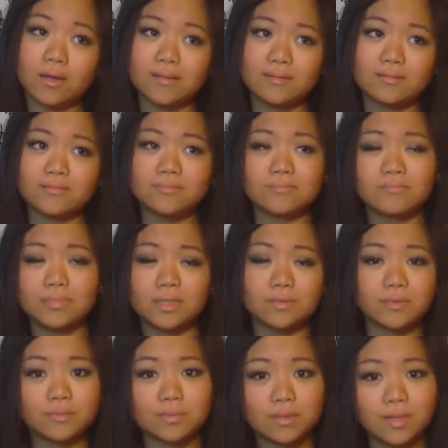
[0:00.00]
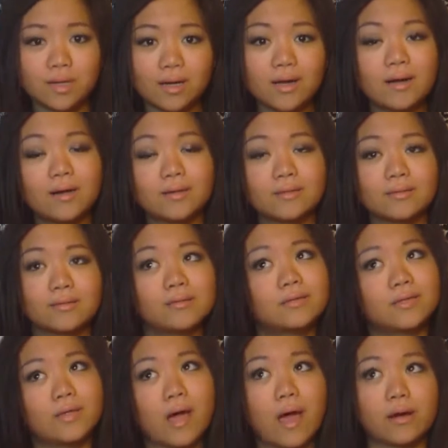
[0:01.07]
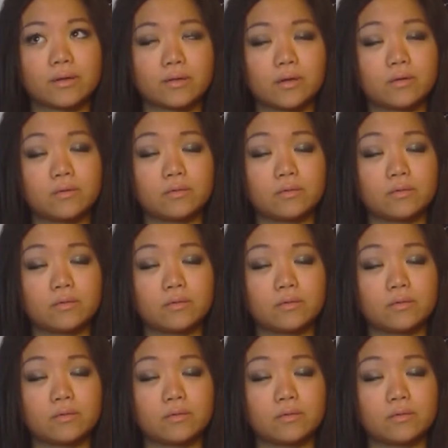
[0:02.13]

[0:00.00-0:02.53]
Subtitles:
and blah blah blah, and I don't know.